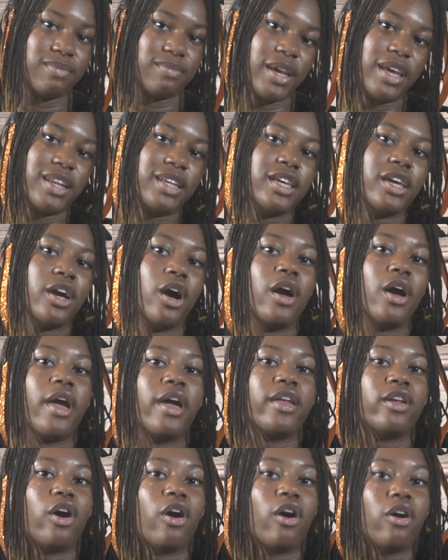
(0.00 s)
Any
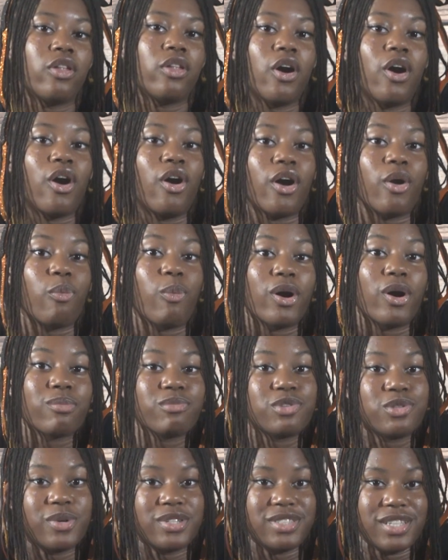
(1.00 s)
and all are welcome
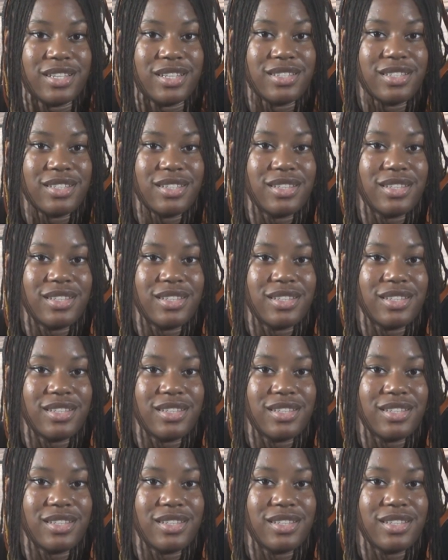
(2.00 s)
to attend.